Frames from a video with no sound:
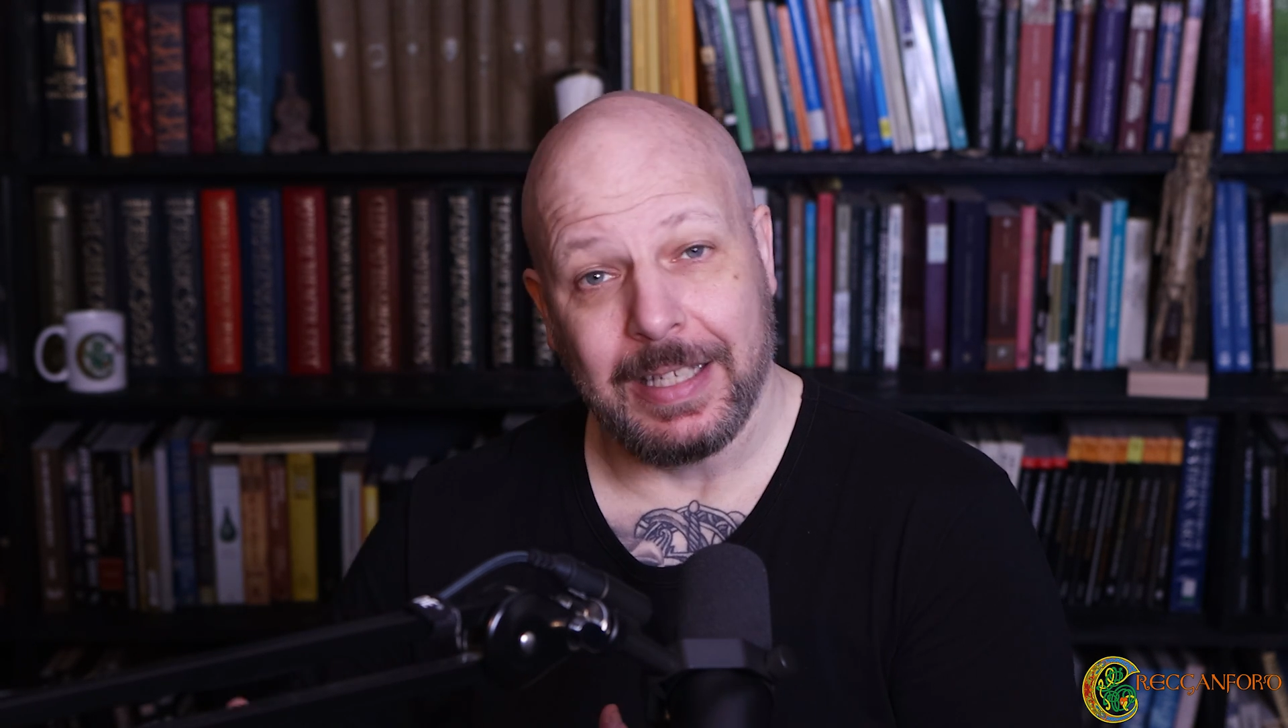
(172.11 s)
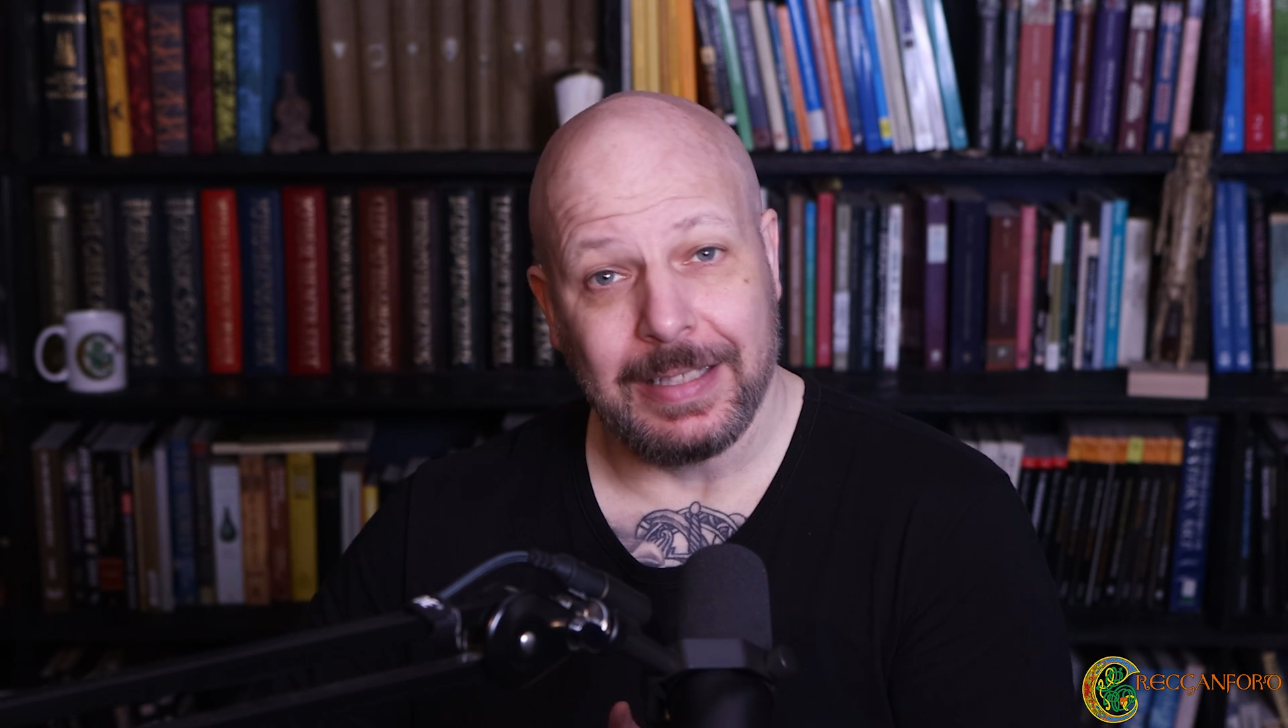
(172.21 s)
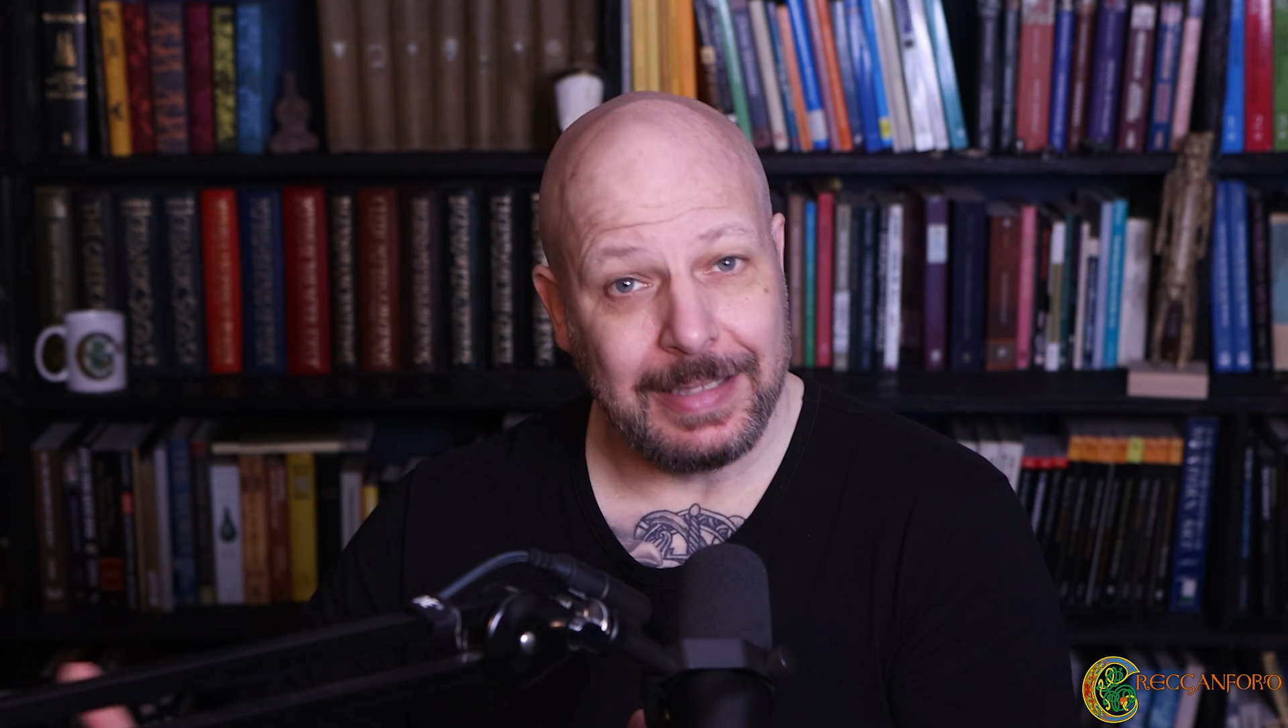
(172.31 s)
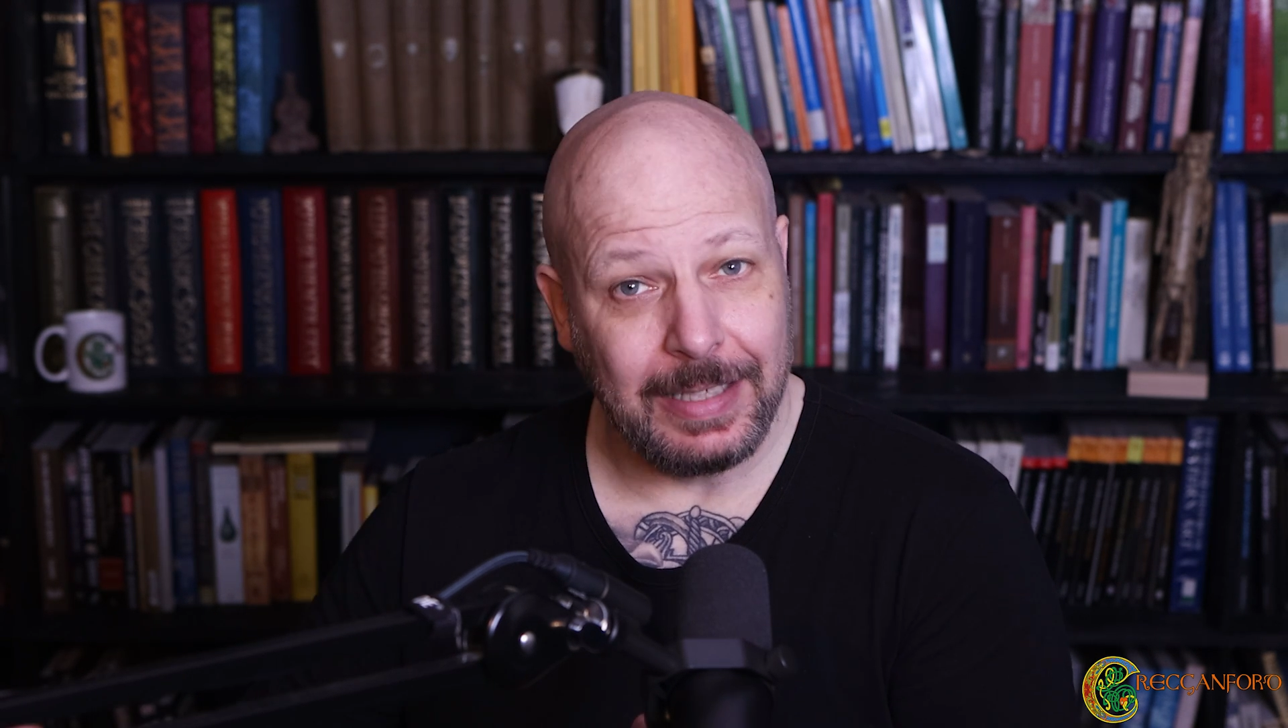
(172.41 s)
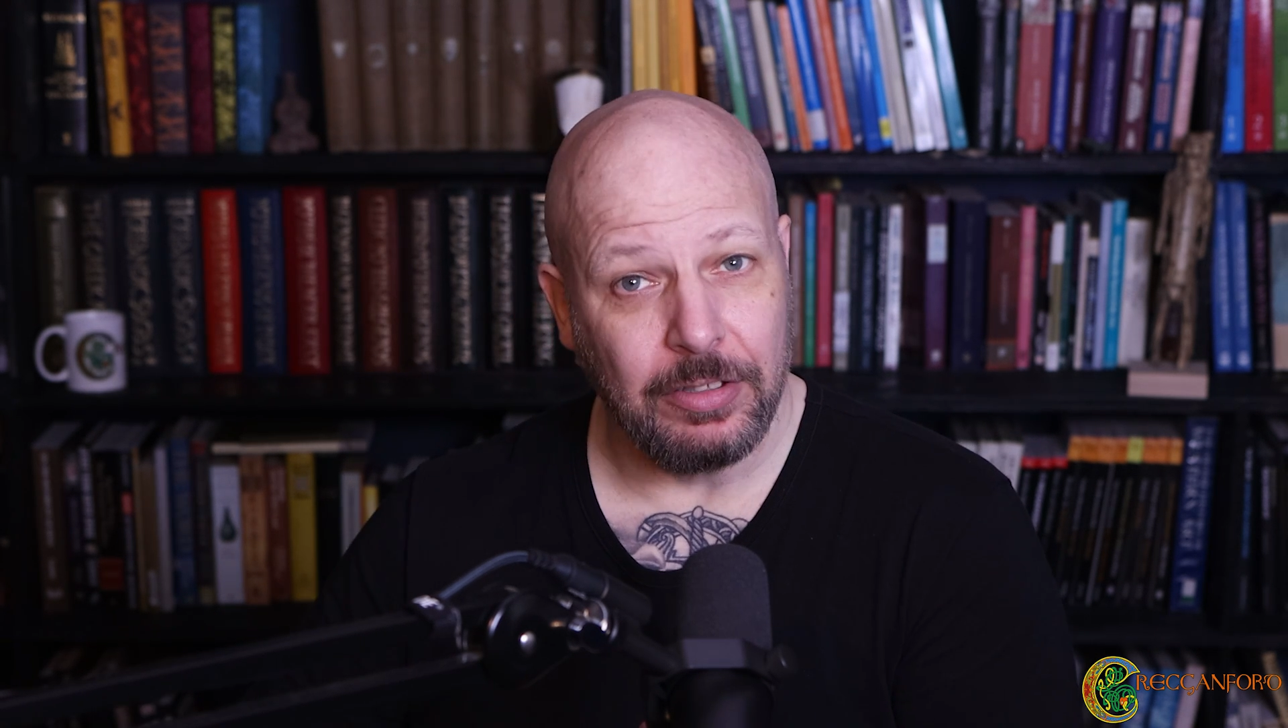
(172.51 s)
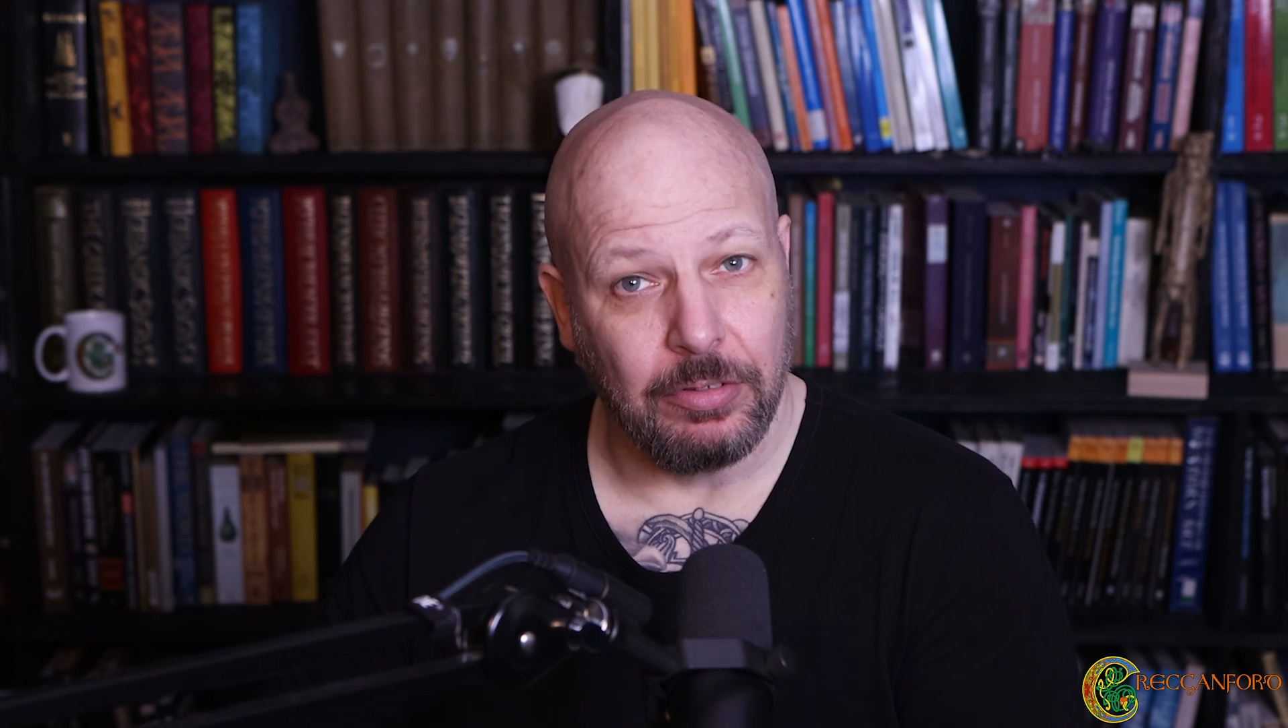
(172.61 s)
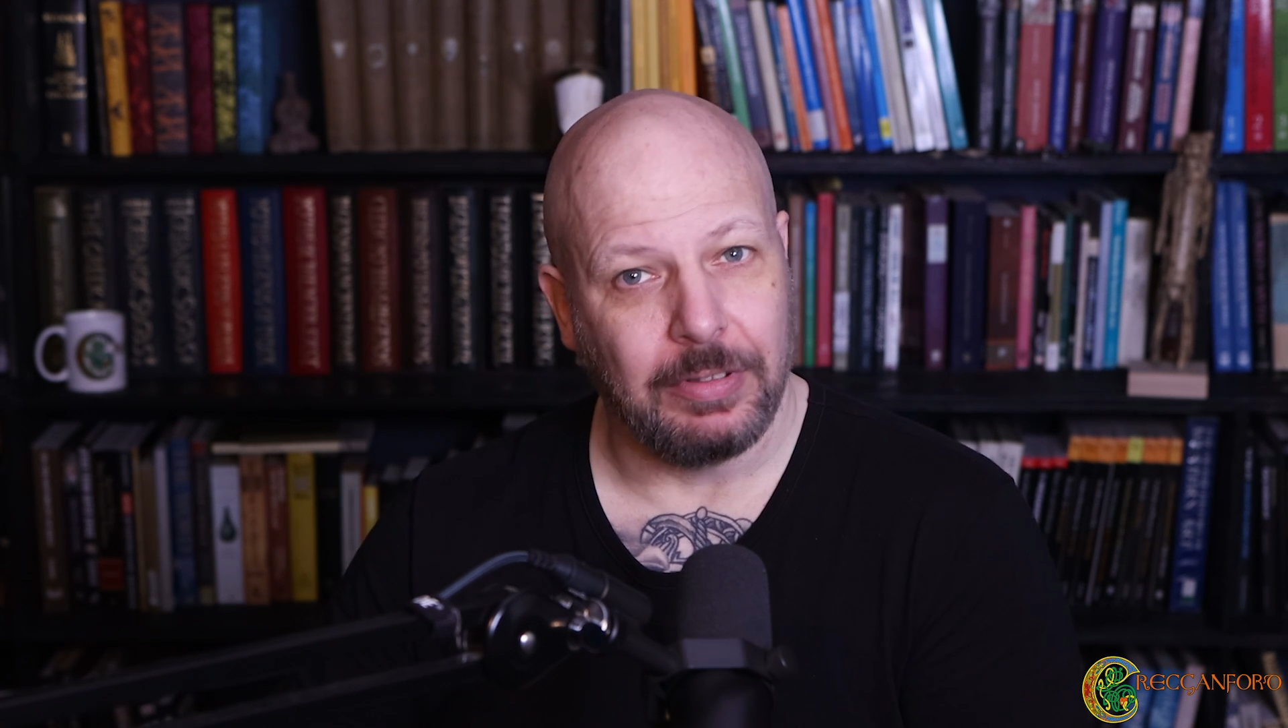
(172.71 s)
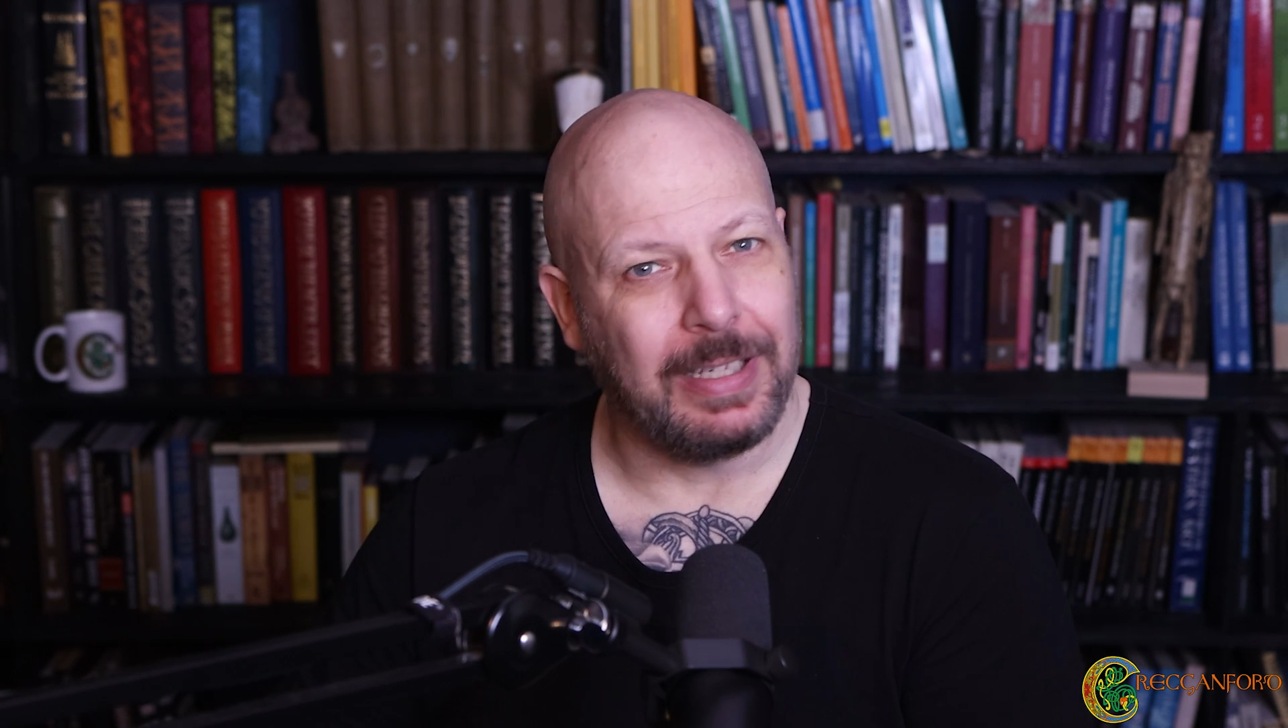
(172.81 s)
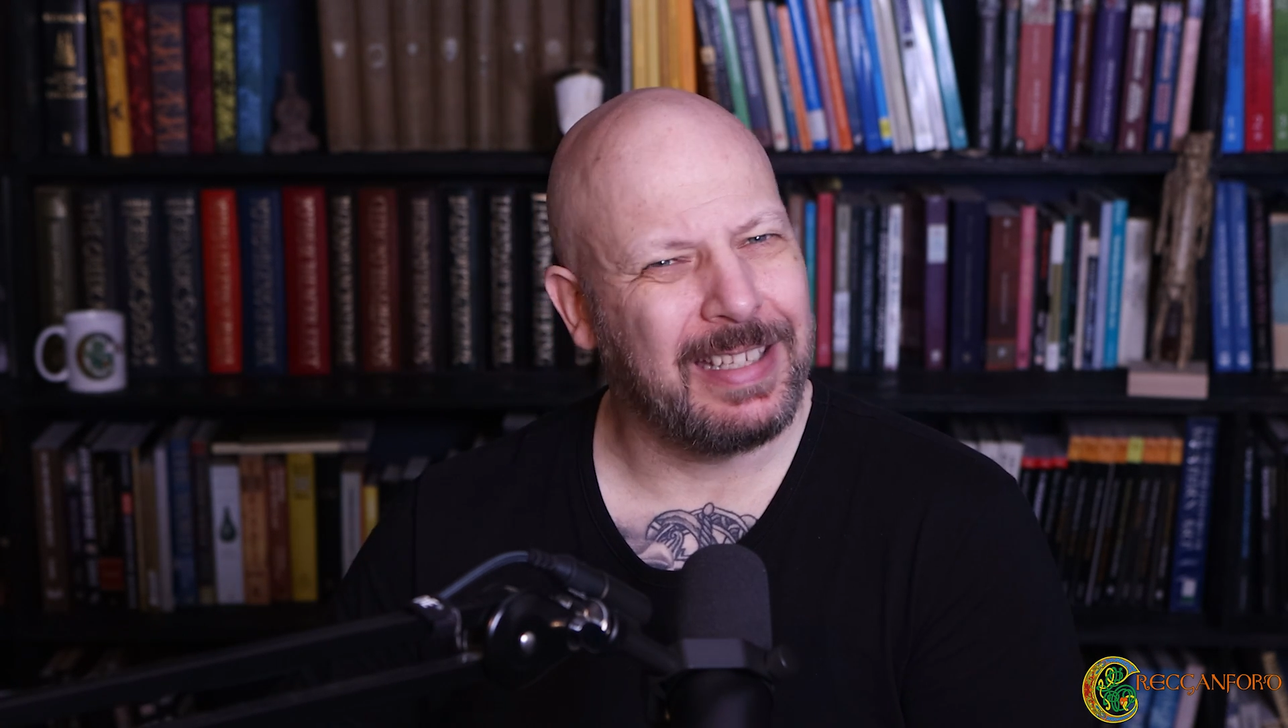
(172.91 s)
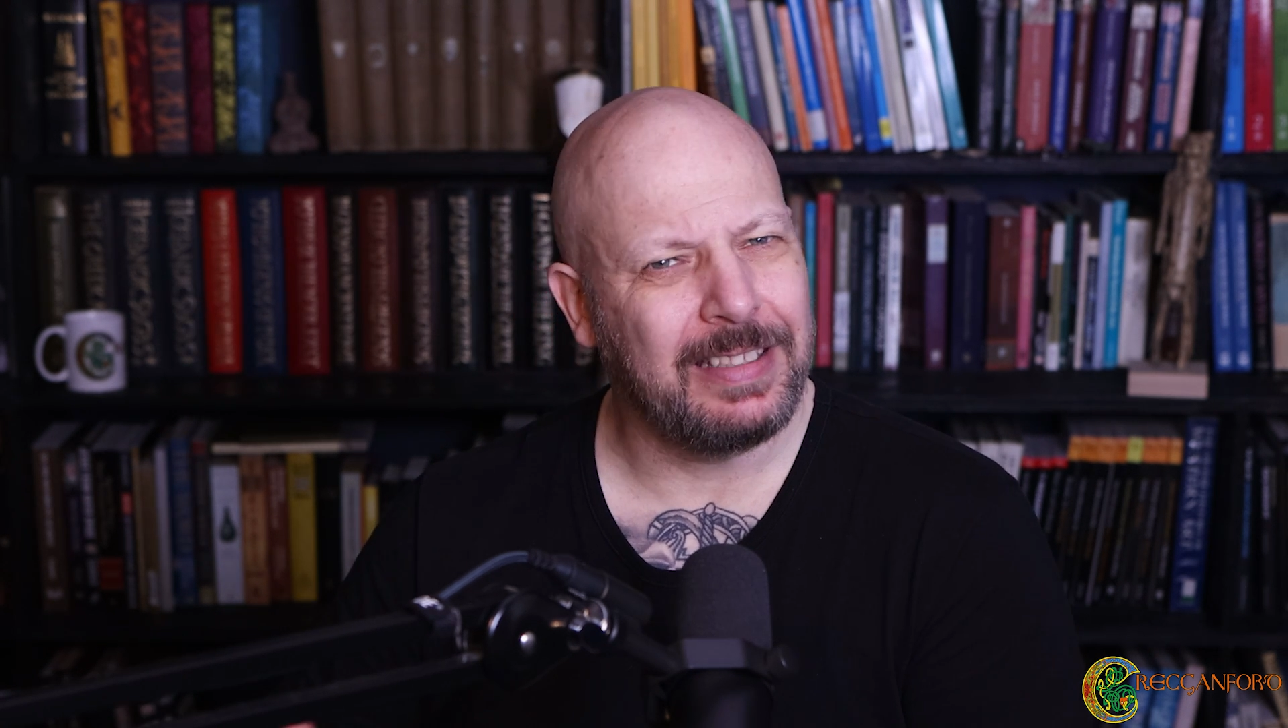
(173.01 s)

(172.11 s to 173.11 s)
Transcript: continued